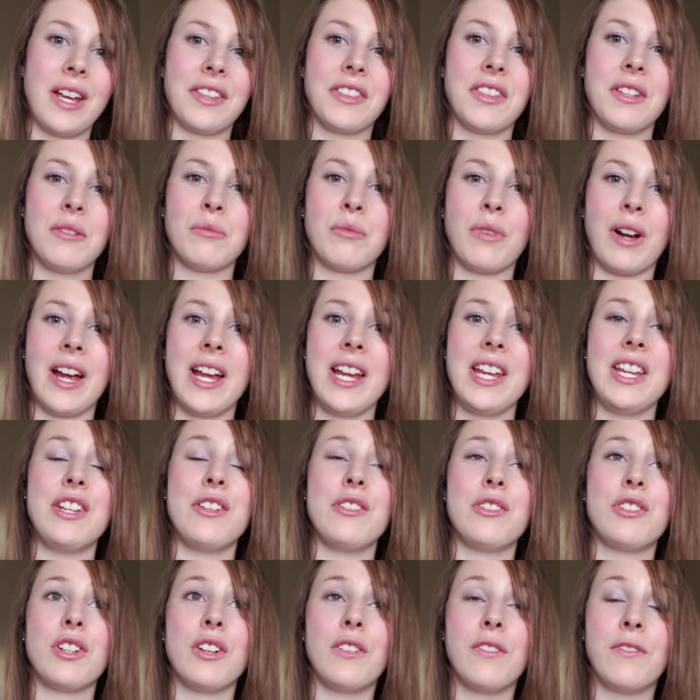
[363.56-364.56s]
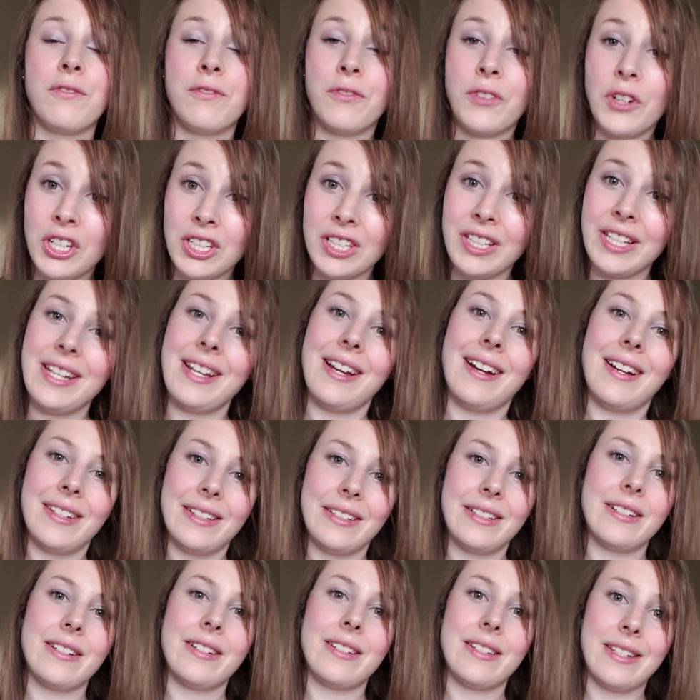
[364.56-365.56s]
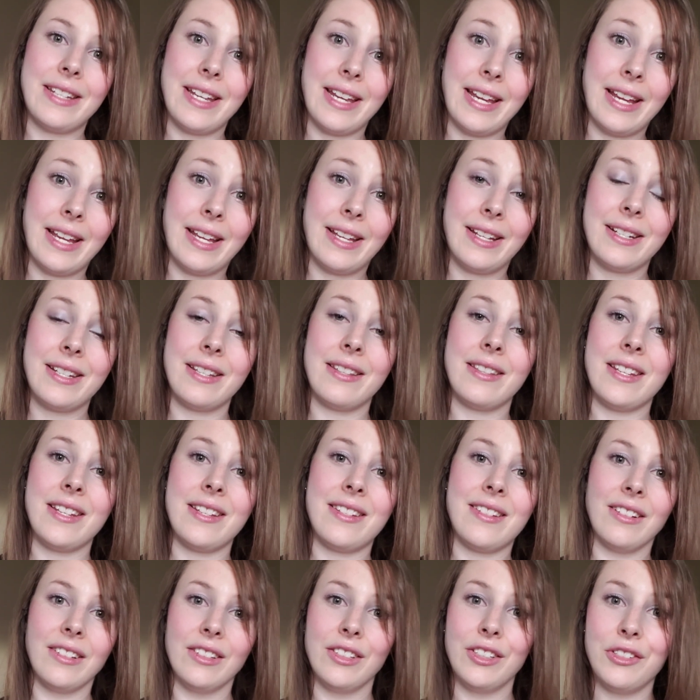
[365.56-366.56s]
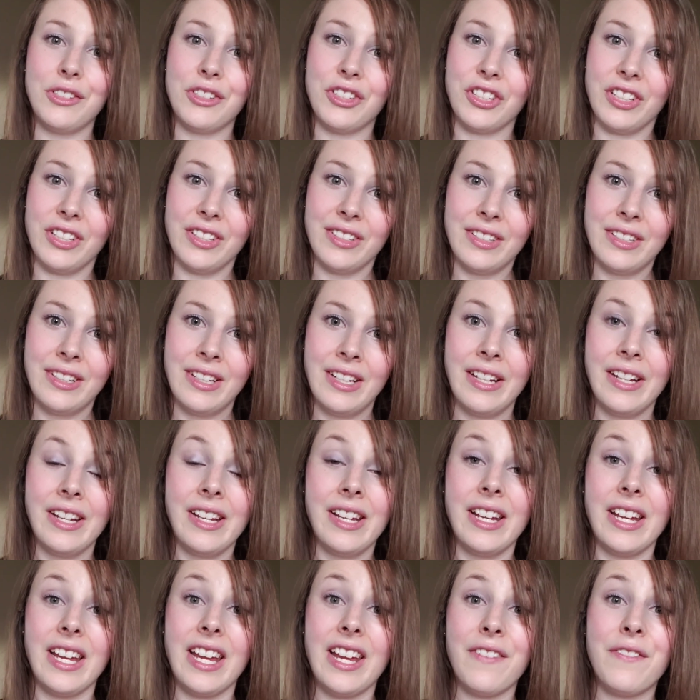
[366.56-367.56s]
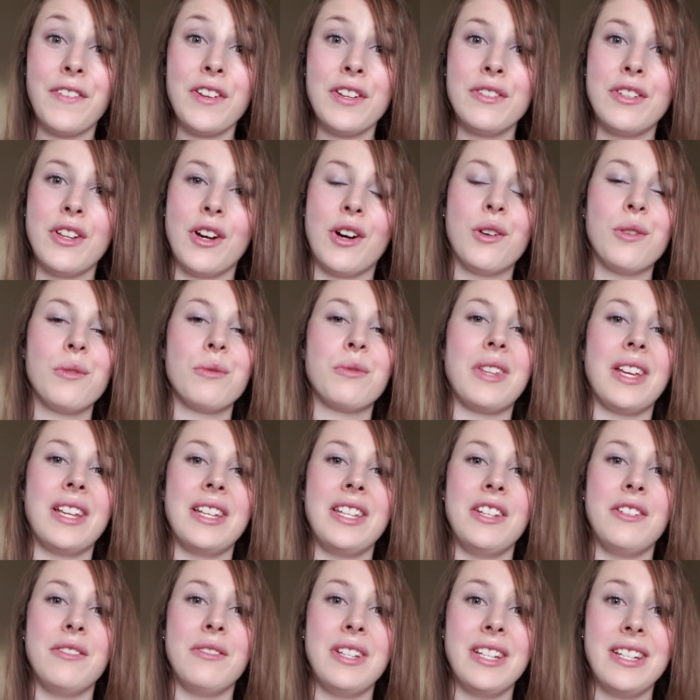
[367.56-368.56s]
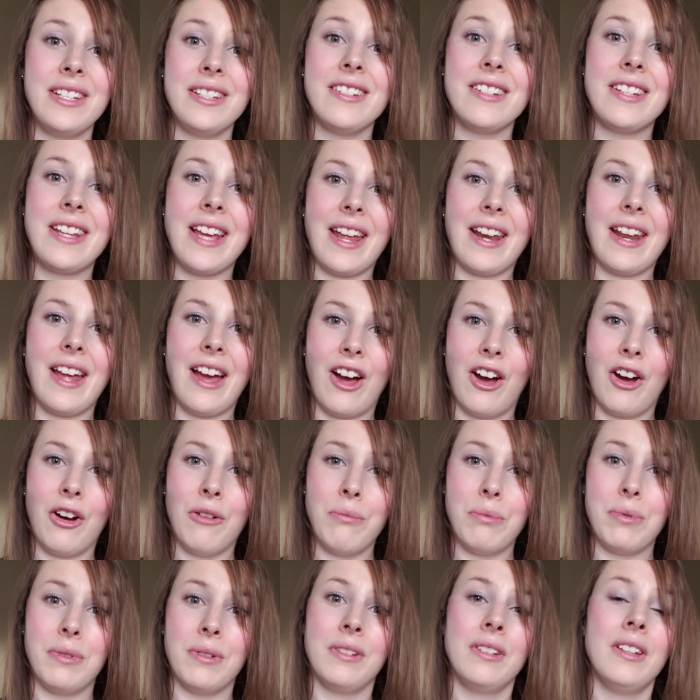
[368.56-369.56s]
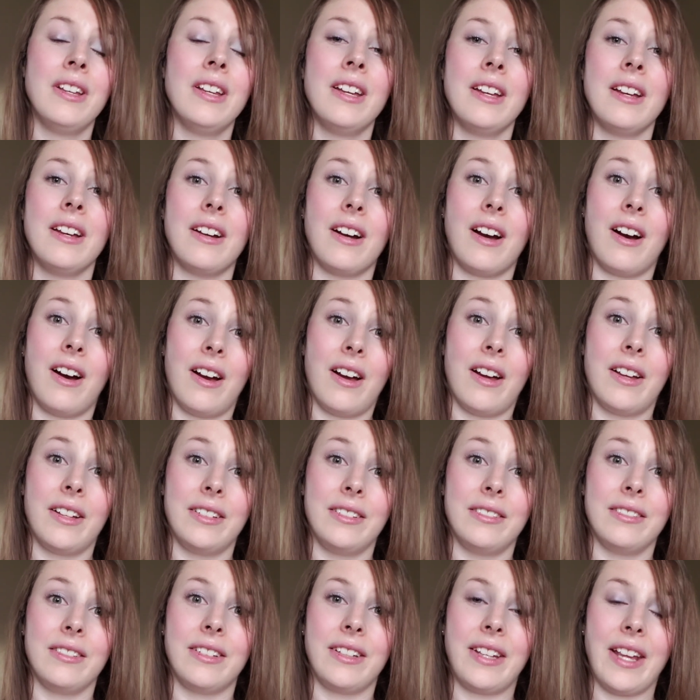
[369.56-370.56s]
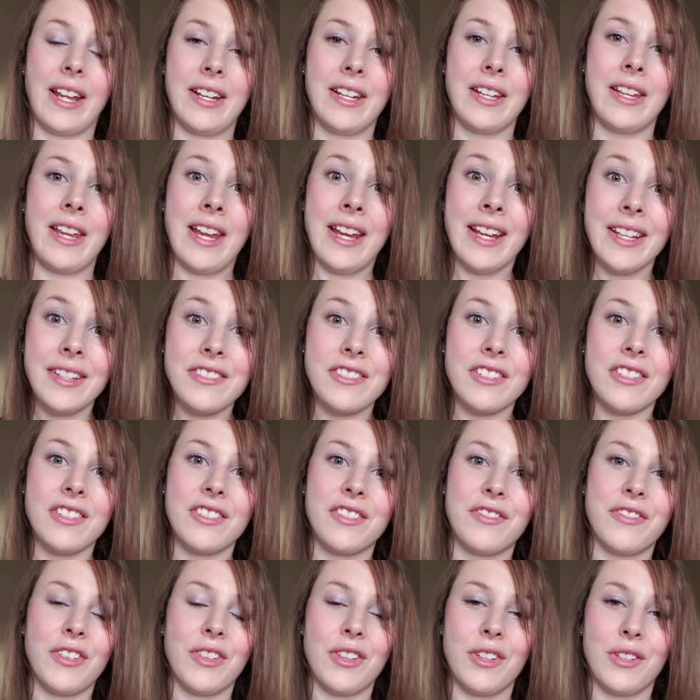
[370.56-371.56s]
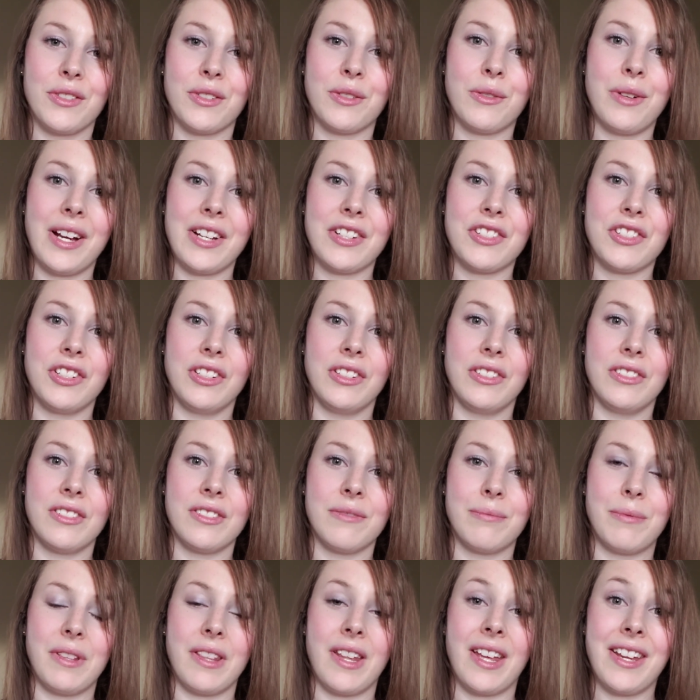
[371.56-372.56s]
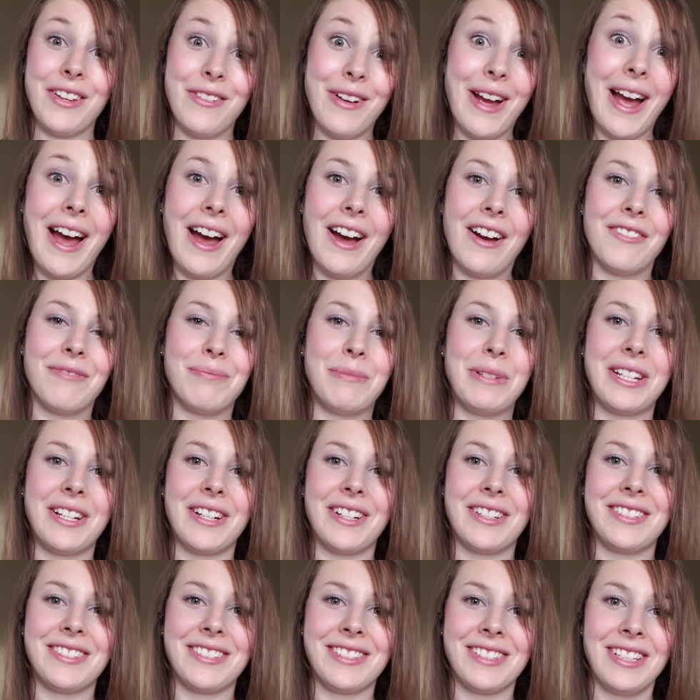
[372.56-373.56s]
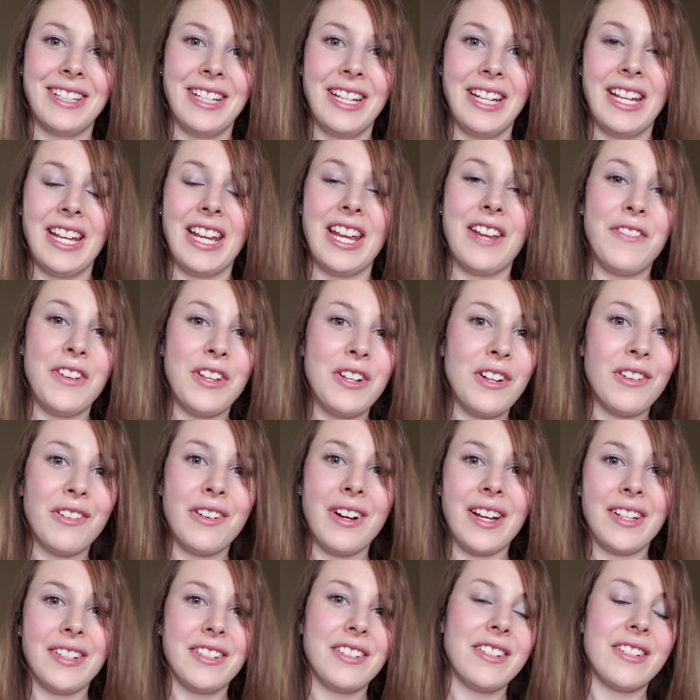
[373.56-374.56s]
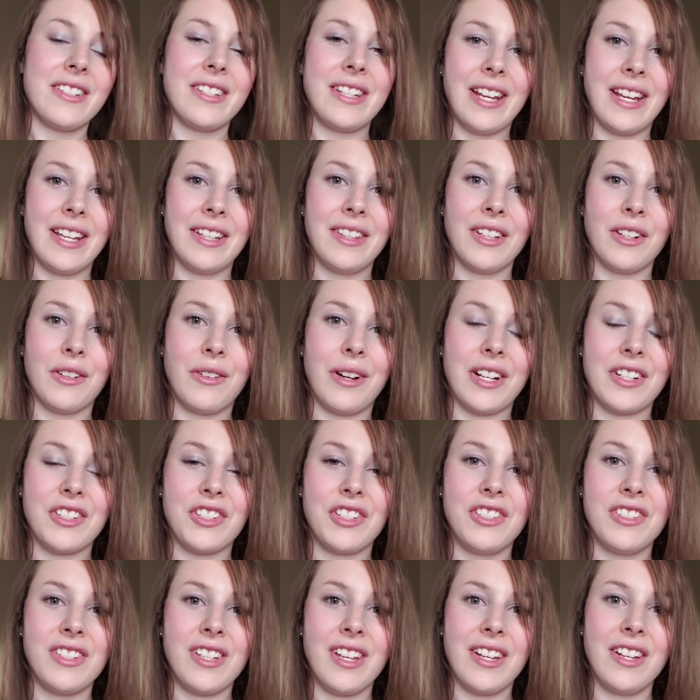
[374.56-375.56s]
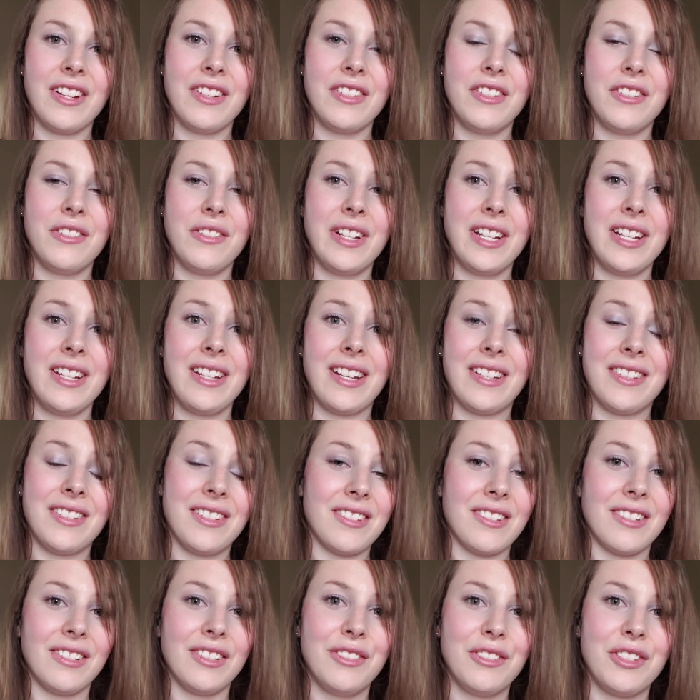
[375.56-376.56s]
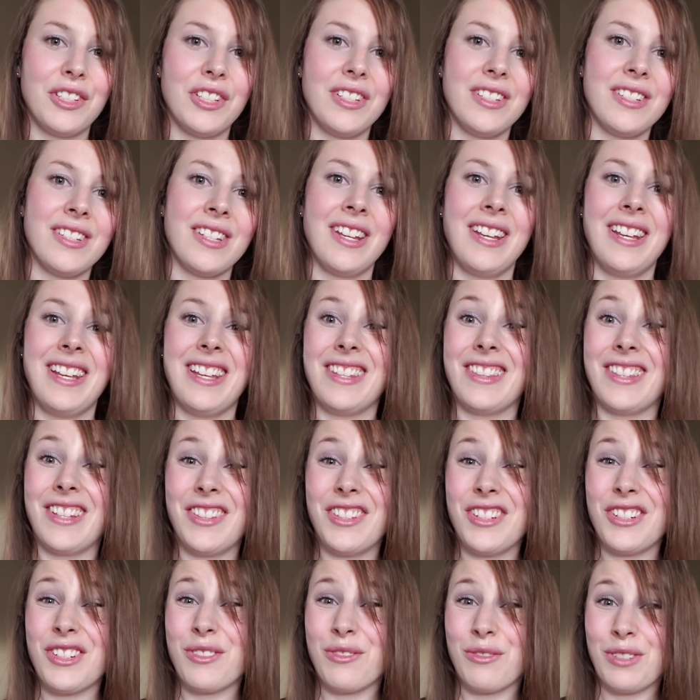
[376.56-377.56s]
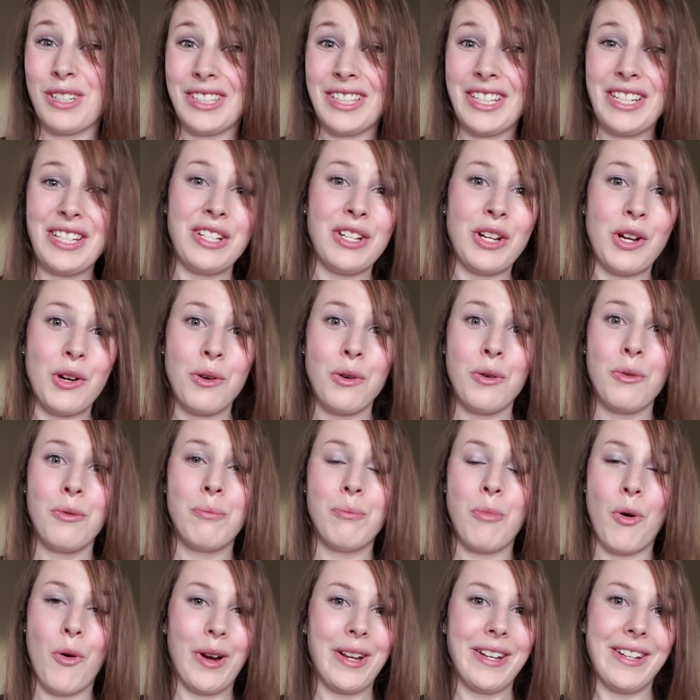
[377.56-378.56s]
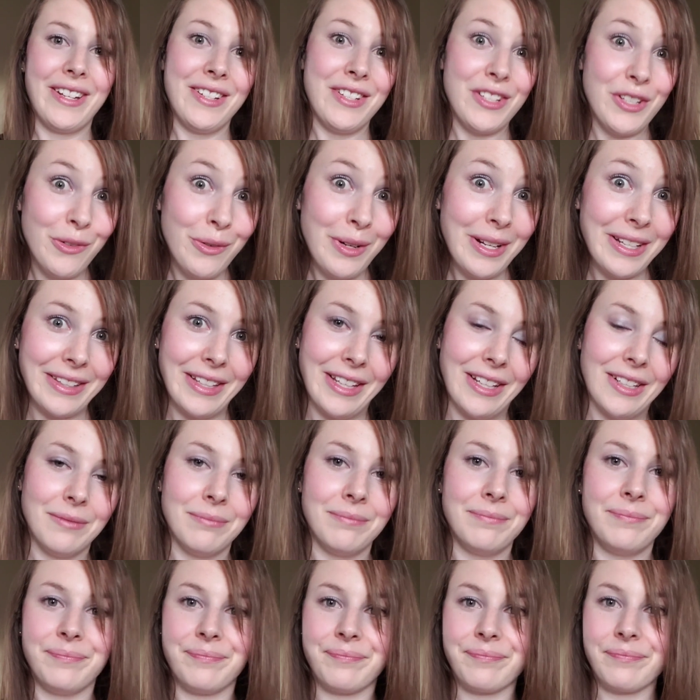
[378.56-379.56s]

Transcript: get them right, you should fully understand the solution. If you don't, then you need to get help on getting answers for those questions that you have, because if you don't understand the questions that you're doing and the solutions, then there's really no point in doing them.